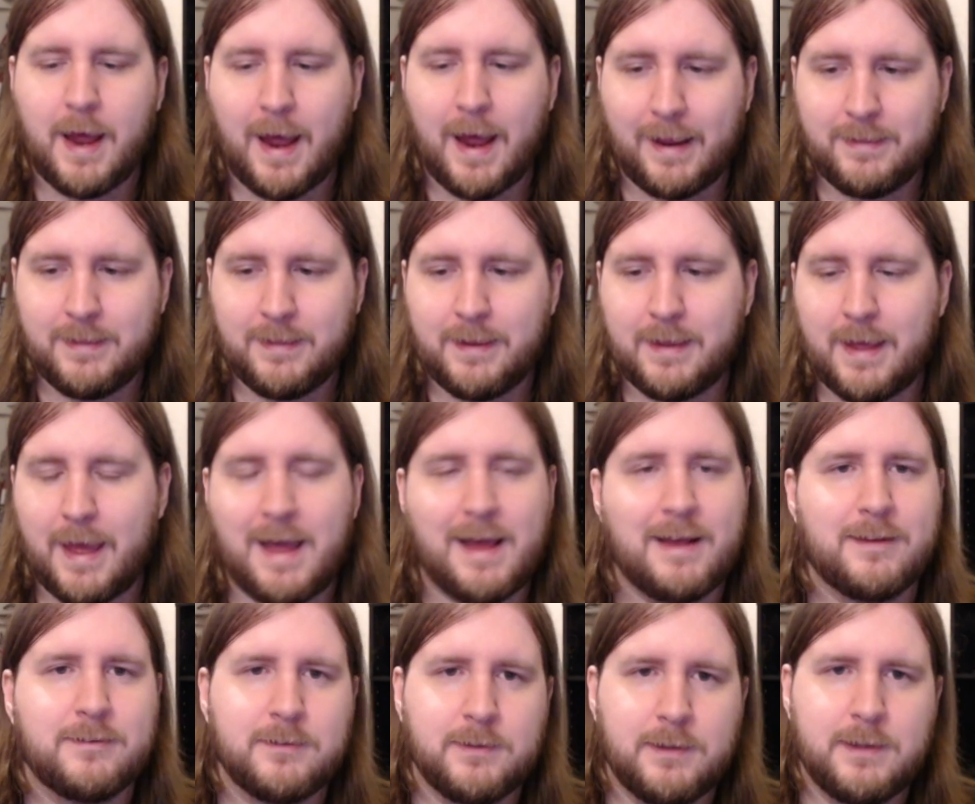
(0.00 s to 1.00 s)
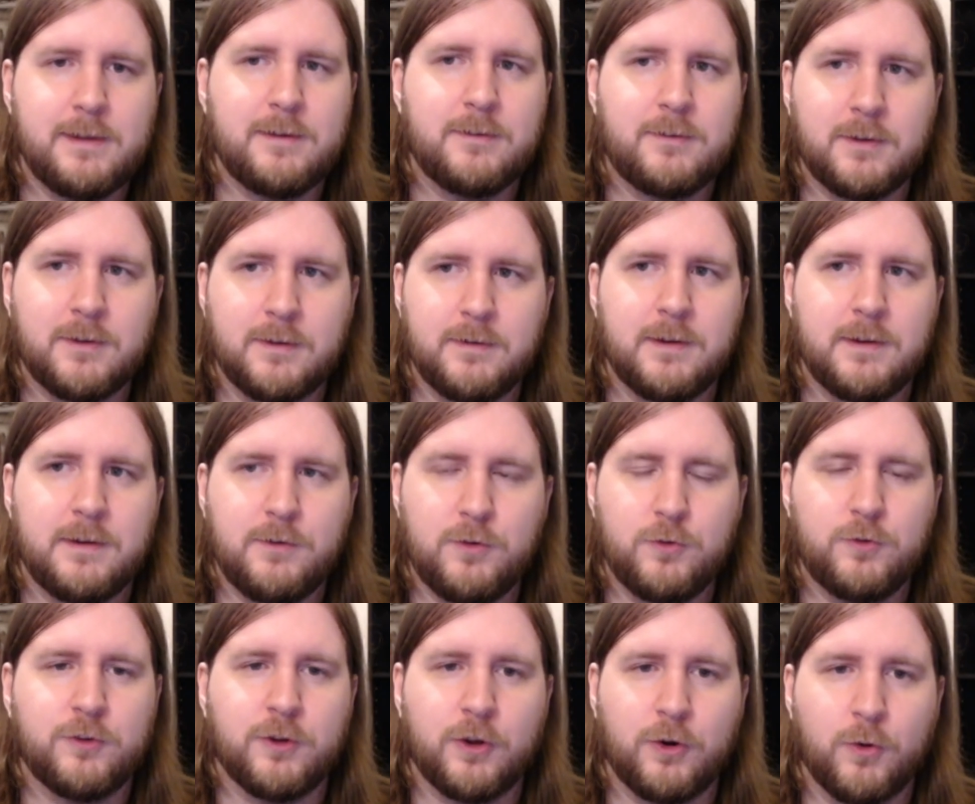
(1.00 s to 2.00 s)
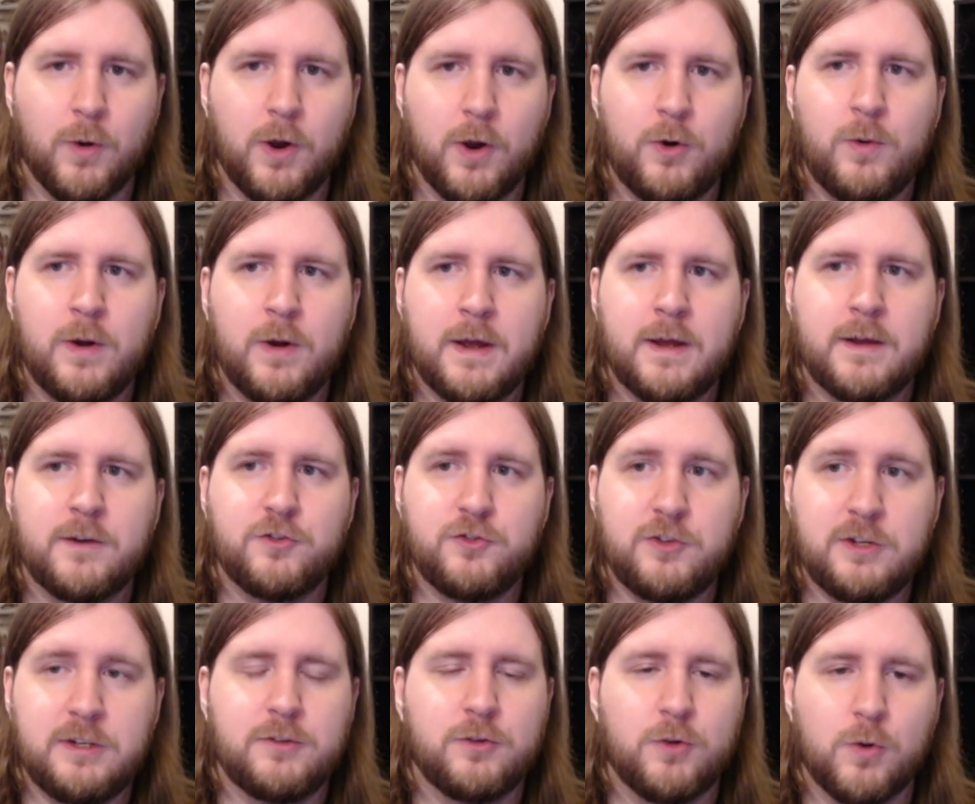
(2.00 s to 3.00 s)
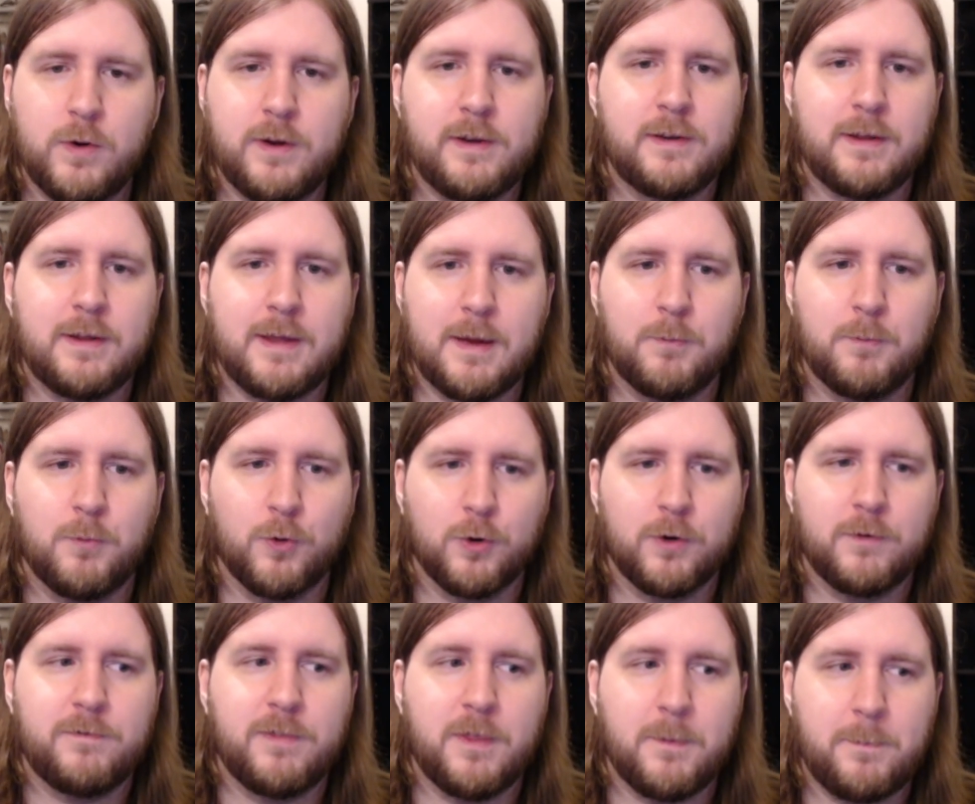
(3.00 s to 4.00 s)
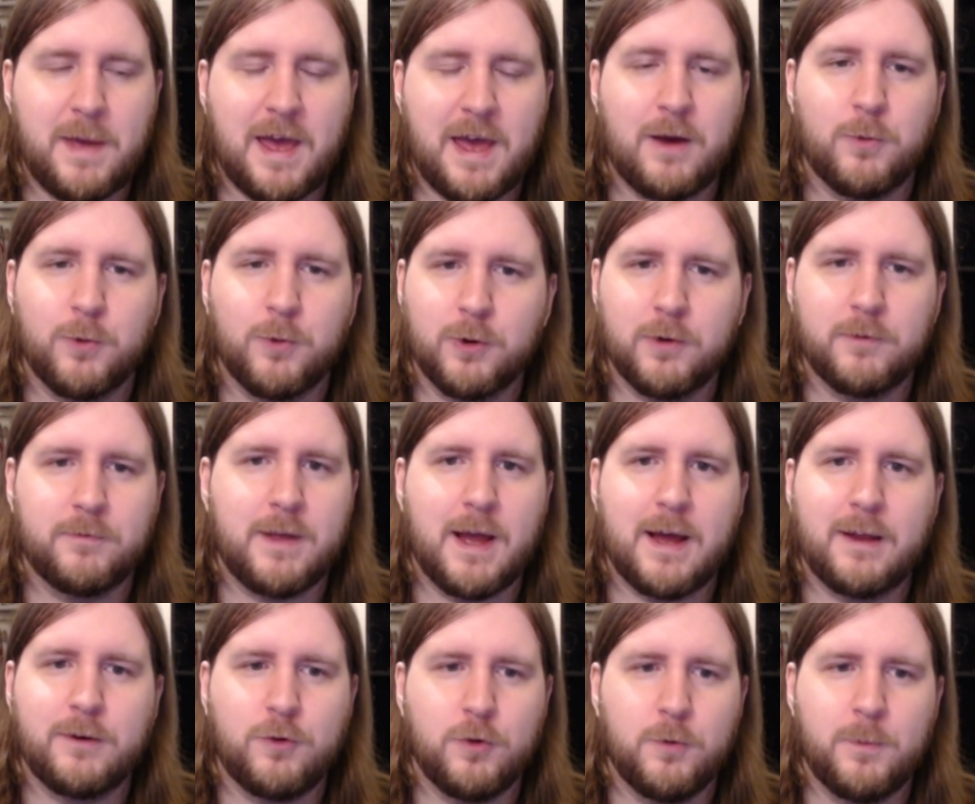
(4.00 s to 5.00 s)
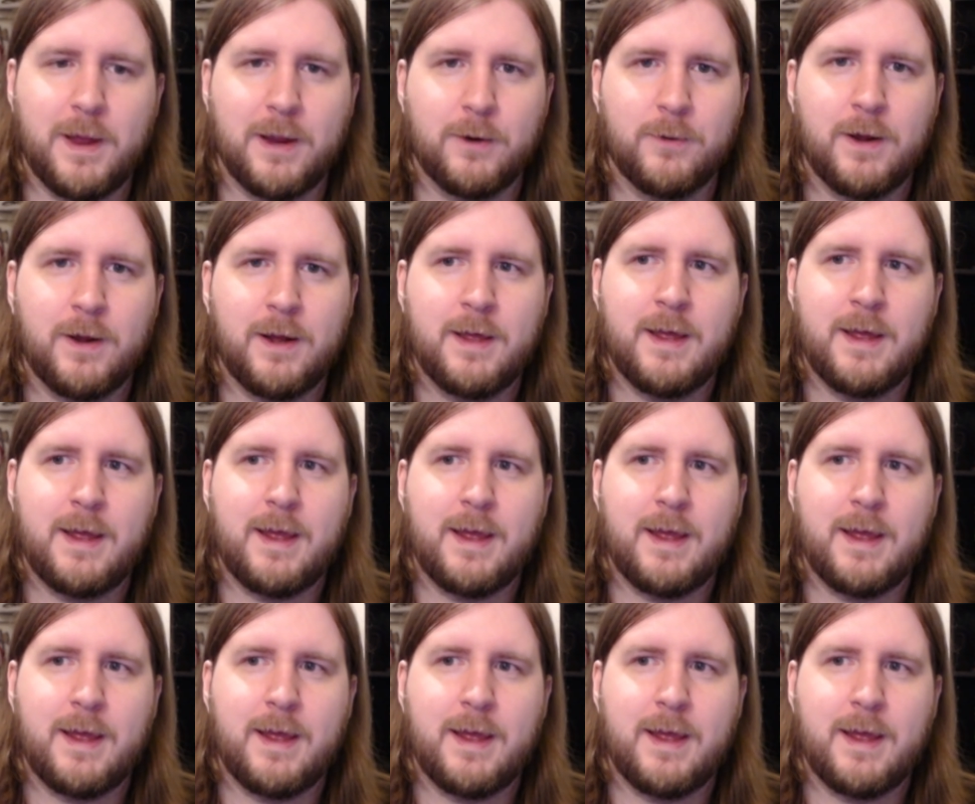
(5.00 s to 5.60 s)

I think as Leez continues to grow, she's going to get more of the power of God Kubera